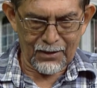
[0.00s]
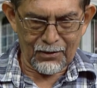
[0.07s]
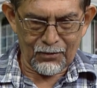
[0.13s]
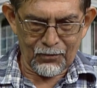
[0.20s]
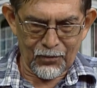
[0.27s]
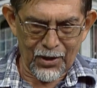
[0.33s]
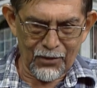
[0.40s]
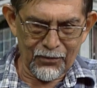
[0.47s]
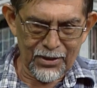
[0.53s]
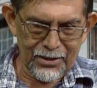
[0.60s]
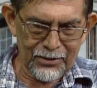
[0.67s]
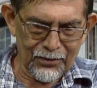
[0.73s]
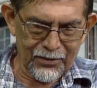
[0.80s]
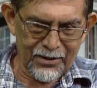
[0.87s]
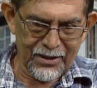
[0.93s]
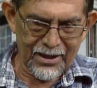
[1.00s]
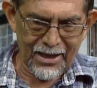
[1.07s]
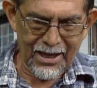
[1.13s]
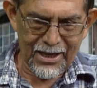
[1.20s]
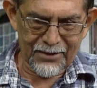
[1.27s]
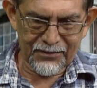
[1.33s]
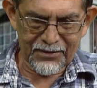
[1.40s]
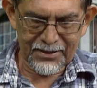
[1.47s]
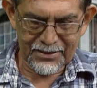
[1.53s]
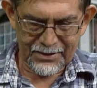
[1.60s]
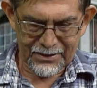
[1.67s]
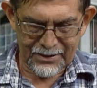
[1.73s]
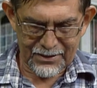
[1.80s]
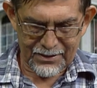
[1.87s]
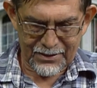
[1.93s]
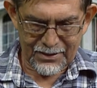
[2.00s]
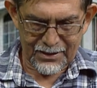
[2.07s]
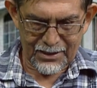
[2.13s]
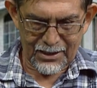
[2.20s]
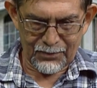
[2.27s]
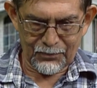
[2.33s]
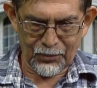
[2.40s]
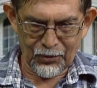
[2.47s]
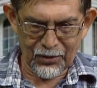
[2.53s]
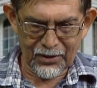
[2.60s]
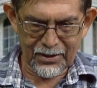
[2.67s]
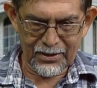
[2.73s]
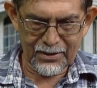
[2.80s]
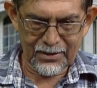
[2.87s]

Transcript: where we look at a book,